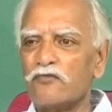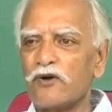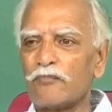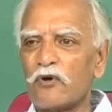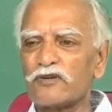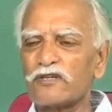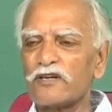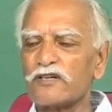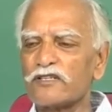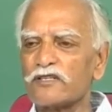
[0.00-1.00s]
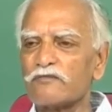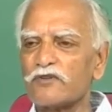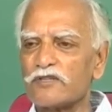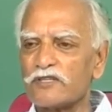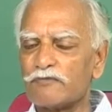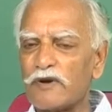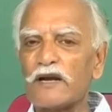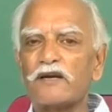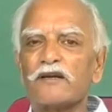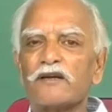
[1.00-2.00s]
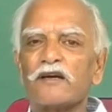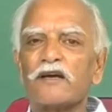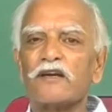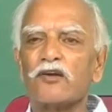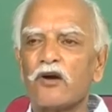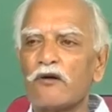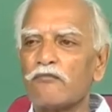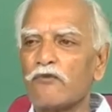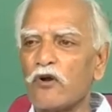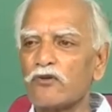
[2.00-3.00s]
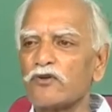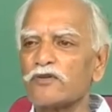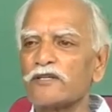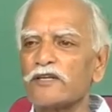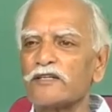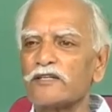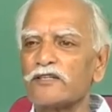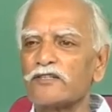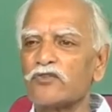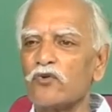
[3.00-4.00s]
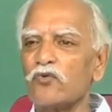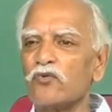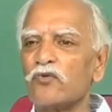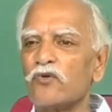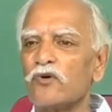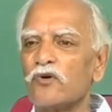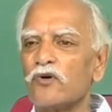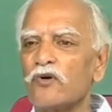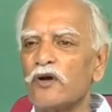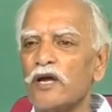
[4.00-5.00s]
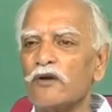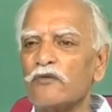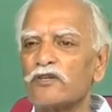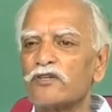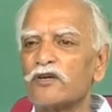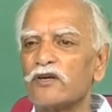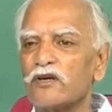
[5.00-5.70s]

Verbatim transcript: where Protestantism spread in Europe were also the centers through in which